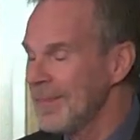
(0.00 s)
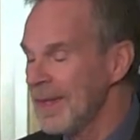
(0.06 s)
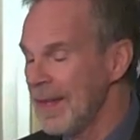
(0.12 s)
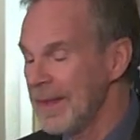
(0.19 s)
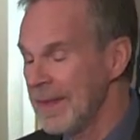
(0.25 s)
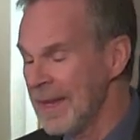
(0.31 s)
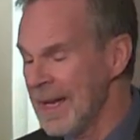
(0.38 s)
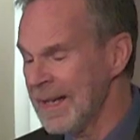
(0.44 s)

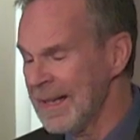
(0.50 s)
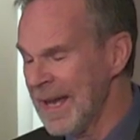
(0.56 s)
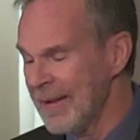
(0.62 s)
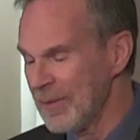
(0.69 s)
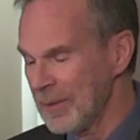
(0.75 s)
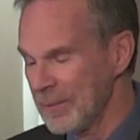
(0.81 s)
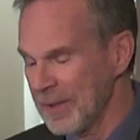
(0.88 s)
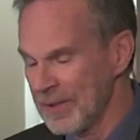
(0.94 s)
that
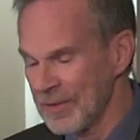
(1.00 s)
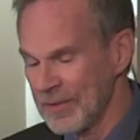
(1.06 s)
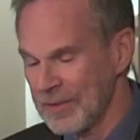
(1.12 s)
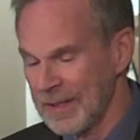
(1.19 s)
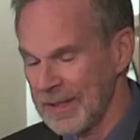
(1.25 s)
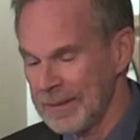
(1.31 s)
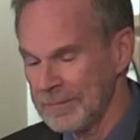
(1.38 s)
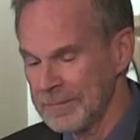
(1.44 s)
having been
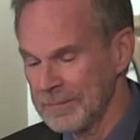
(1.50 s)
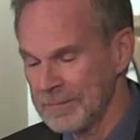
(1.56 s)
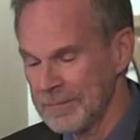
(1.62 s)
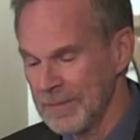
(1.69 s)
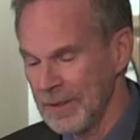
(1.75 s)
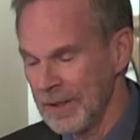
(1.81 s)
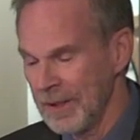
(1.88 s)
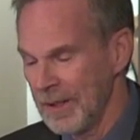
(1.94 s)
said,
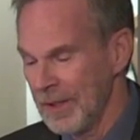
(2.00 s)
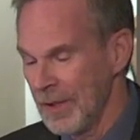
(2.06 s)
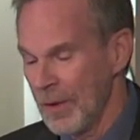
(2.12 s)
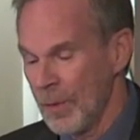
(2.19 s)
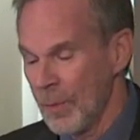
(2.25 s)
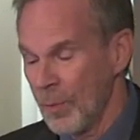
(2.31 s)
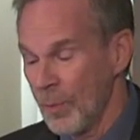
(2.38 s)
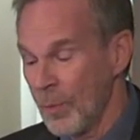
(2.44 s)

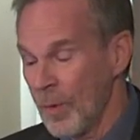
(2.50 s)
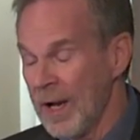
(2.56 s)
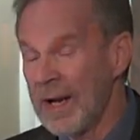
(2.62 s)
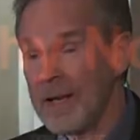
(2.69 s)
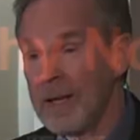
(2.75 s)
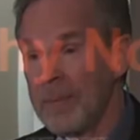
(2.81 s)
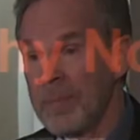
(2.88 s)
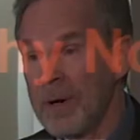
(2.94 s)

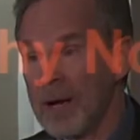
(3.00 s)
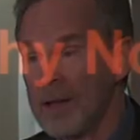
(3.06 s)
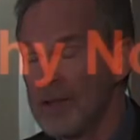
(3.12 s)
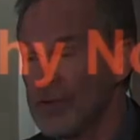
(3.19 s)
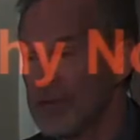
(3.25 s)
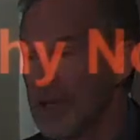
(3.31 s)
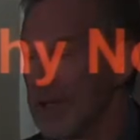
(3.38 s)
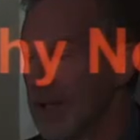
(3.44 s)
why
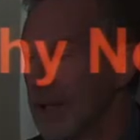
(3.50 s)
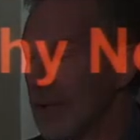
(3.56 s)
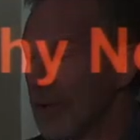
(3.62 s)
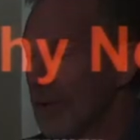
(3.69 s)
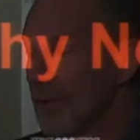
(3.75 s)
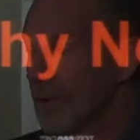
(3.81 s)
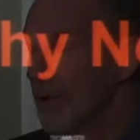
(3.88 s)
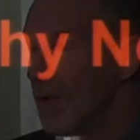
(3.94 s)
apologetics?